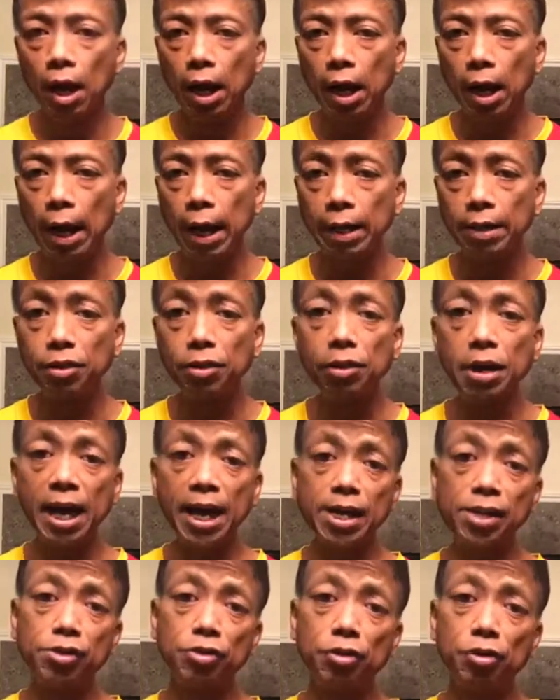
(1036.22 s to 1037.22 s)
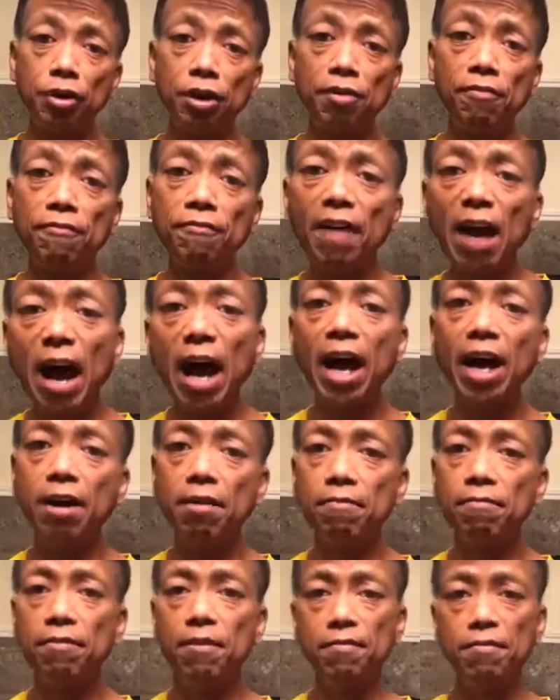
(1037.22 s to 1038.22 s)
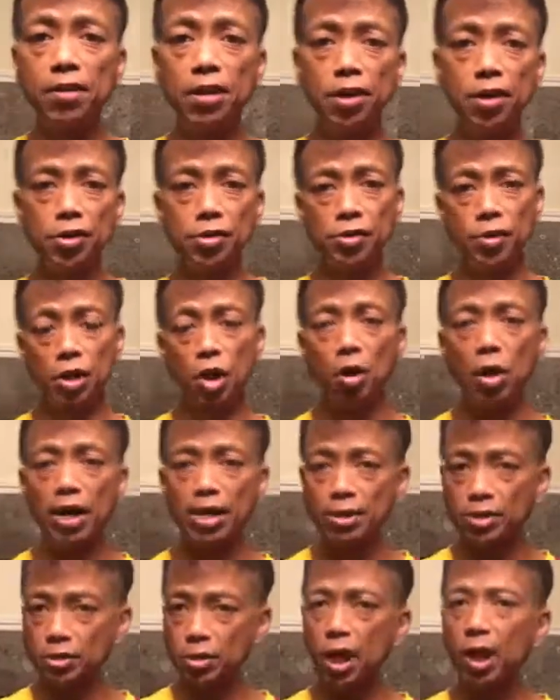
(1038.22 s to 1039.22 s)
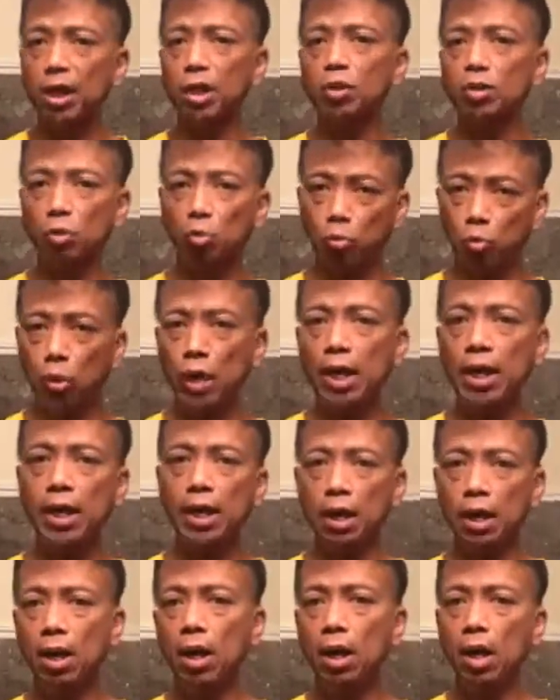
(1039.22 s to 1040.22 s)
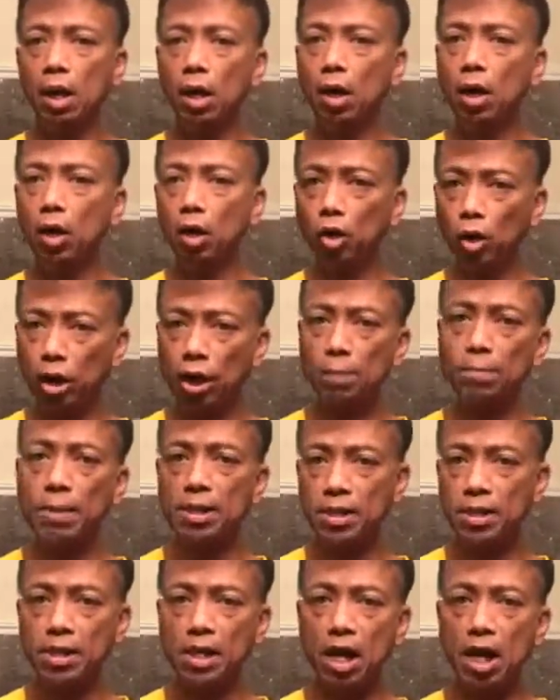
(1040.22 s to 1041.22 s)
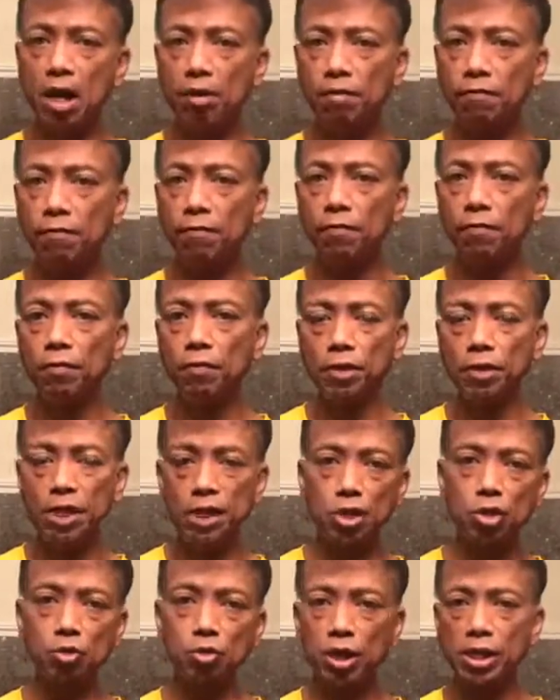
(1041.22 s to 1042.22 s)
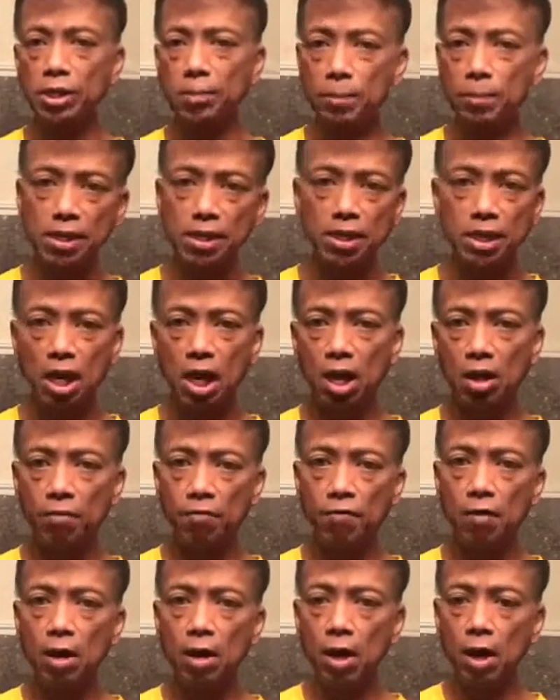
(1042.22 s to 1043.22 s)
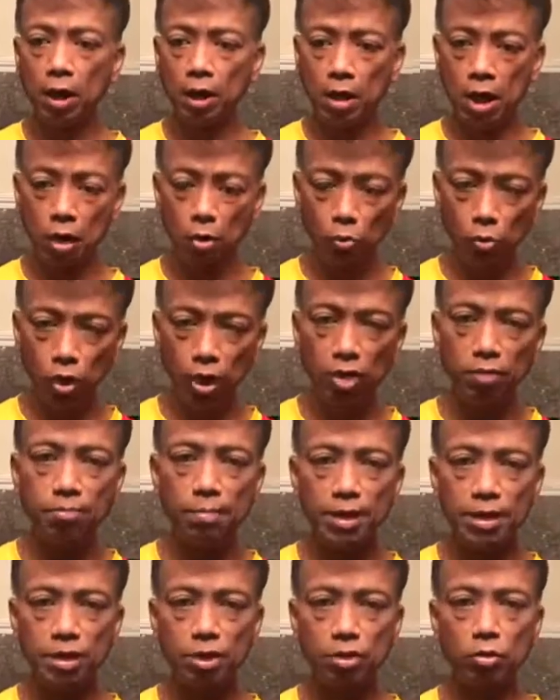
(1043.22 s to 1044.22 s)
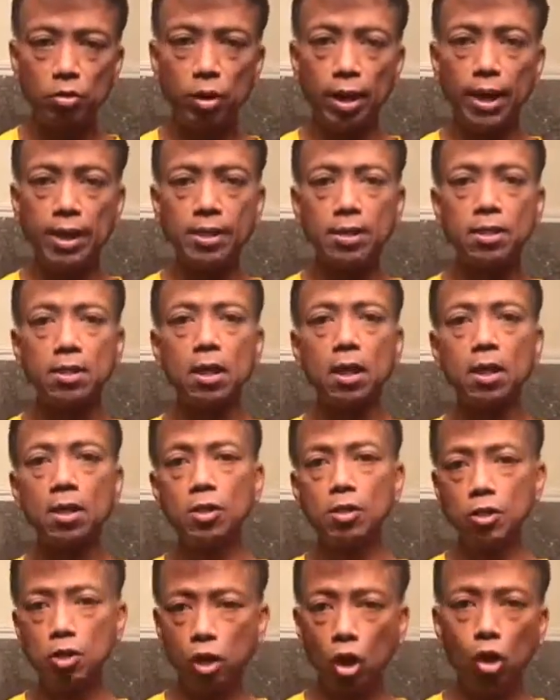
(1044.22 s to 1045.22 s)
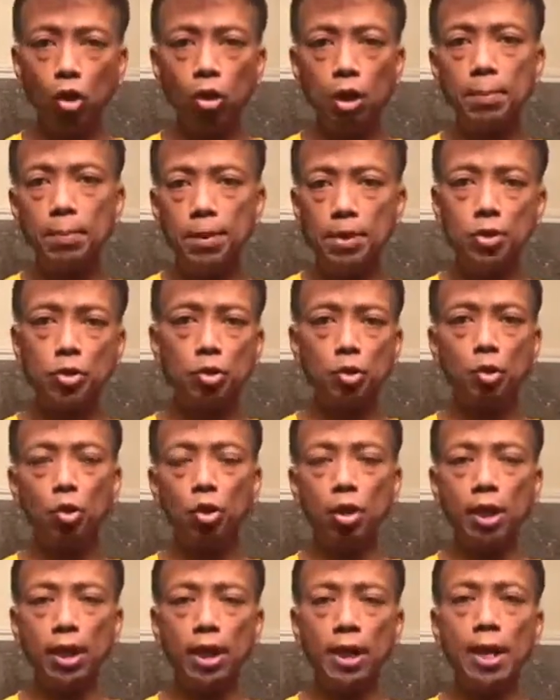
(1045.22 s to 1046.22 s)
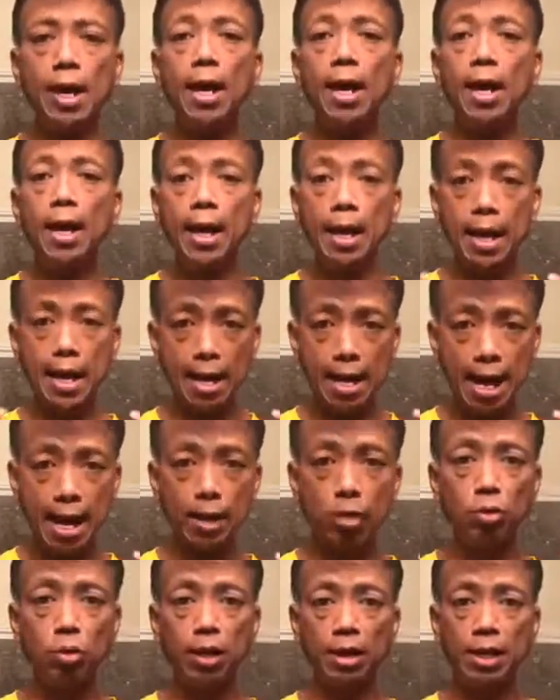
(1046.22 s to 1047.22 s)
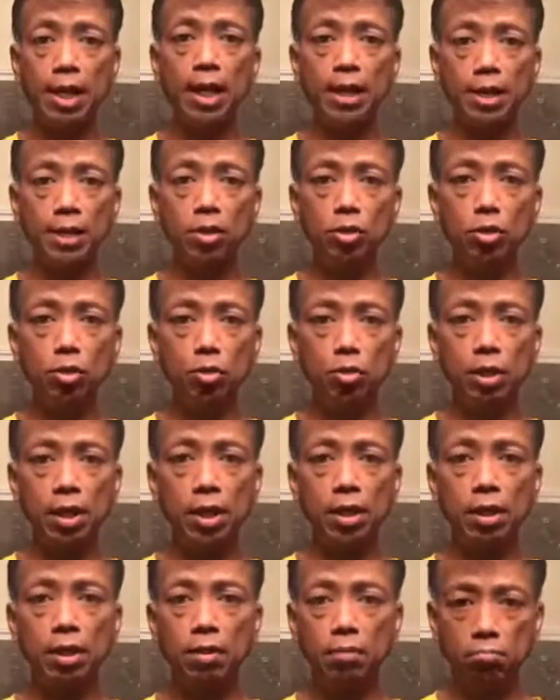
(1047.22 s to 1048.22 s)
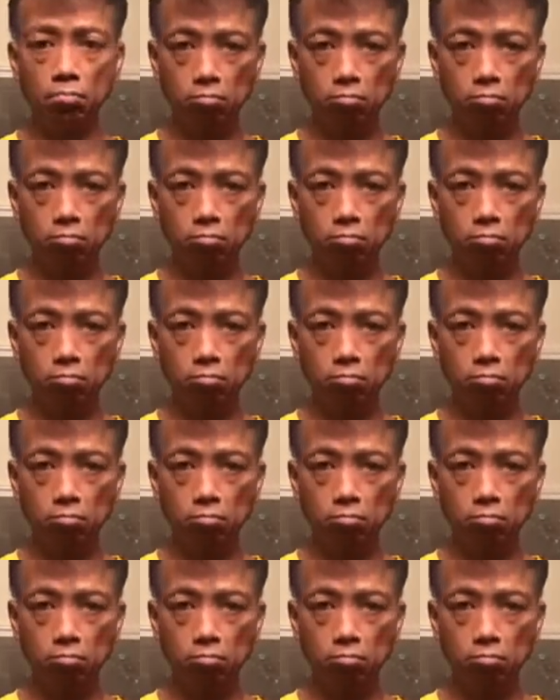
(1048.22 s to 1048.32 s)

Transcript: at age 35, 15 years ago, I started to really look at myself, de-stress myself, got rid of my stress slowly but surely, and actually got into the,